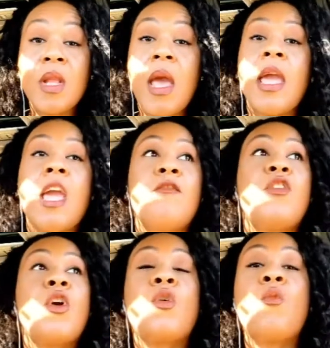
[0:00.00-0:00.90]
if
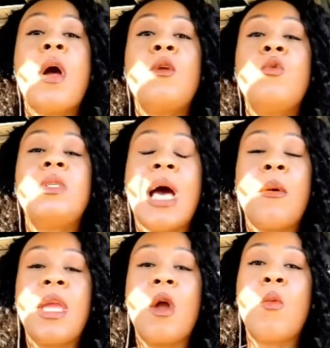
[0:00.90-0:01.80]
you're the one who's out
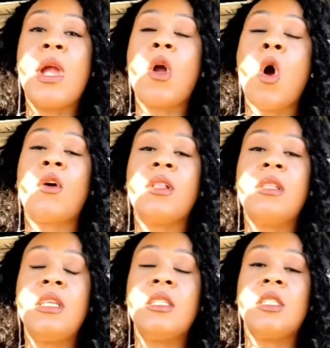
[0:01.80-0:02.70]
here wearing all of
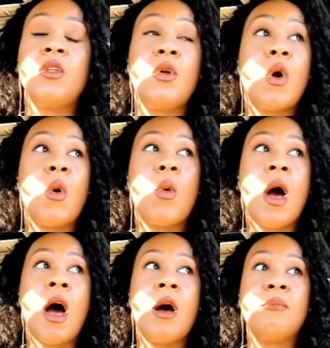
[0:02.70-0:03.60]
these,
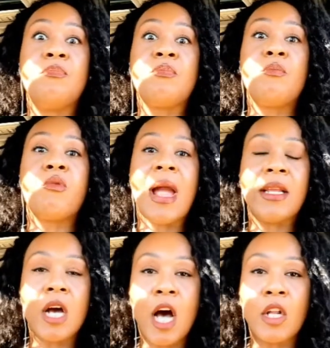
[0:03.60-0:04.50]
bright
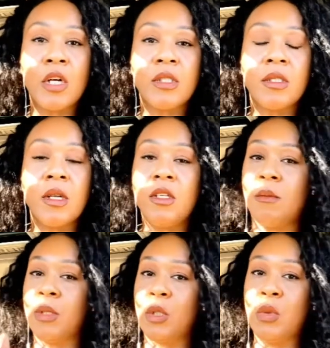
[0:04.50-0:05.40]
colors, the
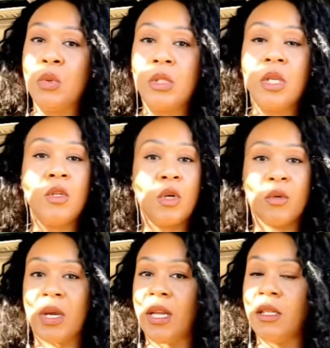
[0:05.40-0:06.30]
blues, the
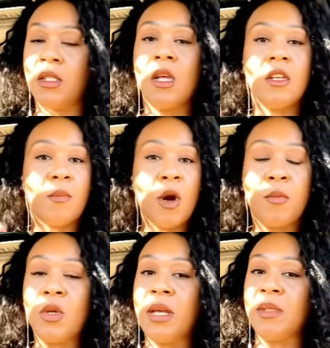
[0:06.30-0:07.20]
greens, the
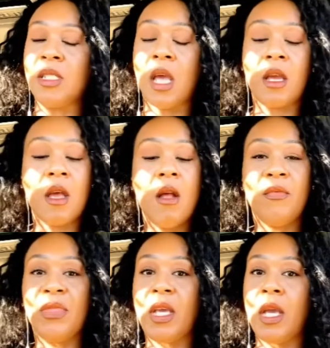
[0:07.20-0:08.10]
purple lipstick,
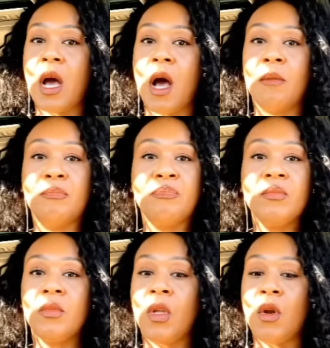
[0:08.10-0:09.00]
the
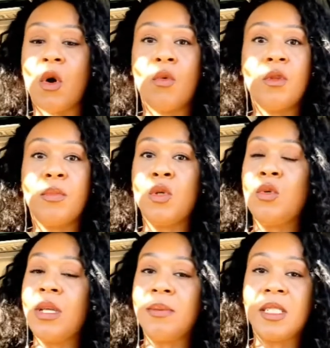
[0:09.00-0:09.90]
the blue
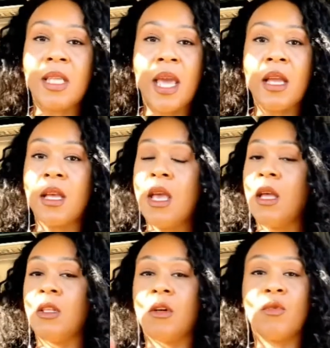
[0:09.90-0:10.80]
lipstick,
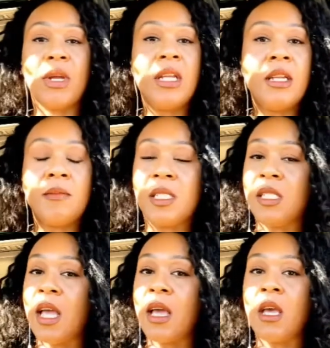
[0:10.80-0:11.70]
the green
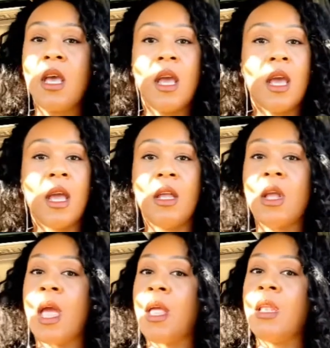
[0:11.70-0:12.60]
lipstick, and
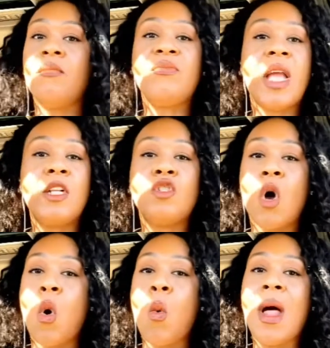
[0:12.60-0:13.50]
they
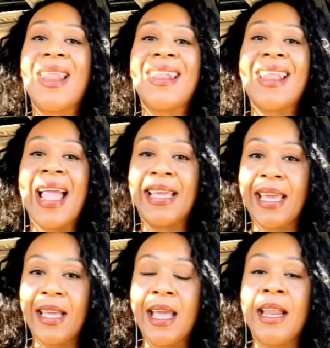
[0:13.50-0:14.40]
don't like
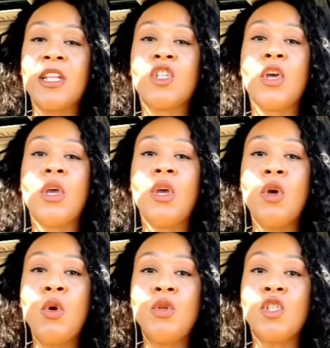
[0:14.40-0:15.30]
it. It is a
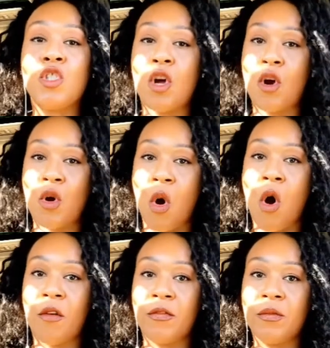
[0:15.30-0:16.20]
huge turn
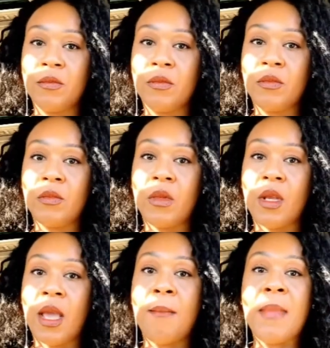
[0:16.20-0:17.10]
off.
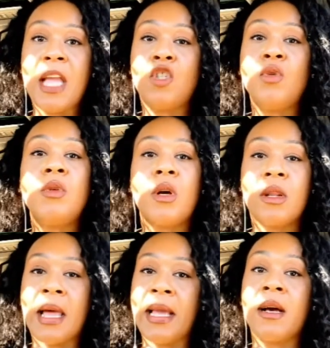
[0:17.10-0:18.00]
It makes you look
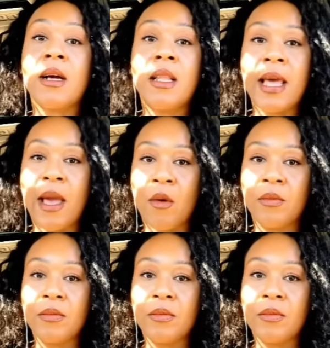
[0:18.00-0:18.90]
like a clown,
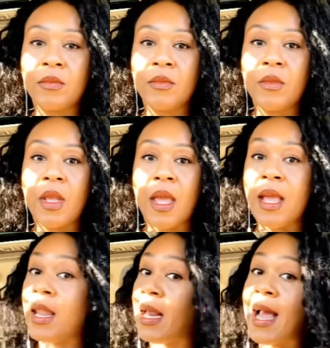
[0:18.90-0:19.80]

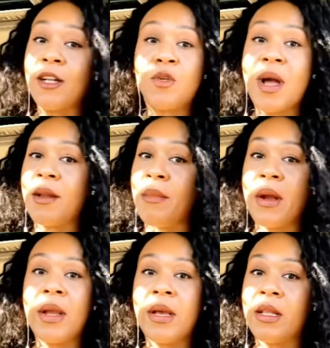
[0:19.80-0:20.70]
and they not trying to
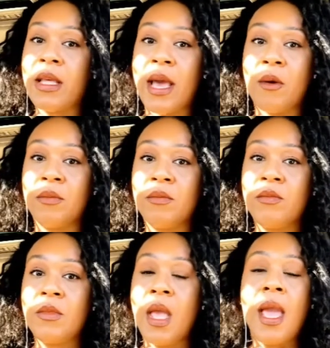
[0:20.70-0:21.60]
marry a clown.
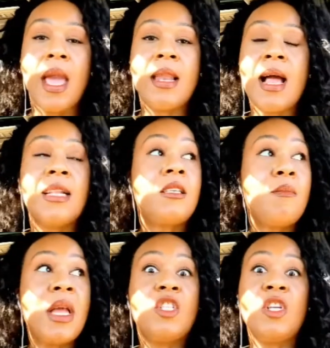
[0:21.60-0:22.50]
And not to
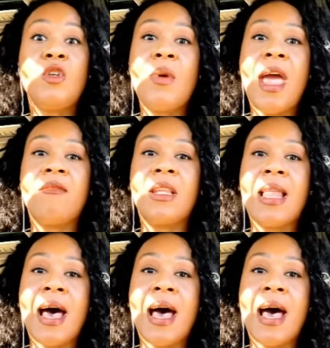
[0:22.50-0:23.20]
mention, you have a lot of